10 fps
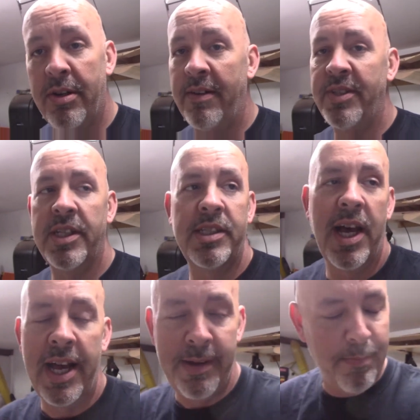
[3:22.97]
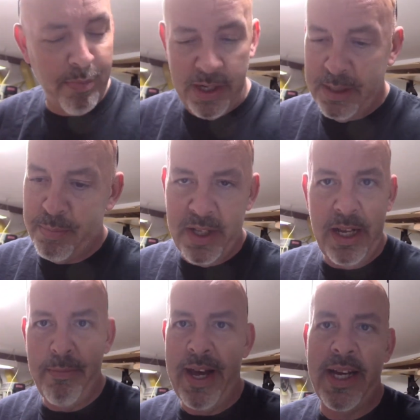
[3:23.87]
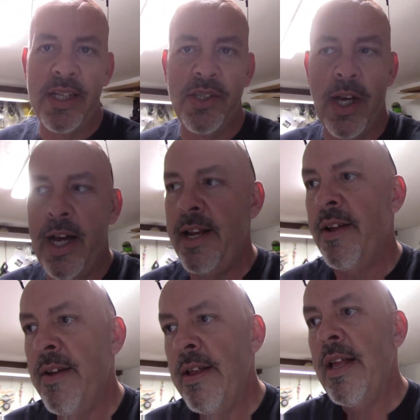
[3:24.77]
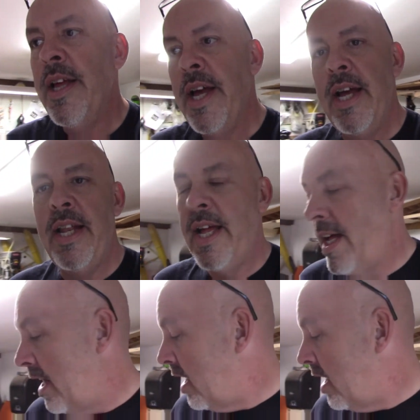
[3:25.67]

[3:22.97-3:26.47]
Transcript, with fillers: it off to the side, bring the plane back inside, and then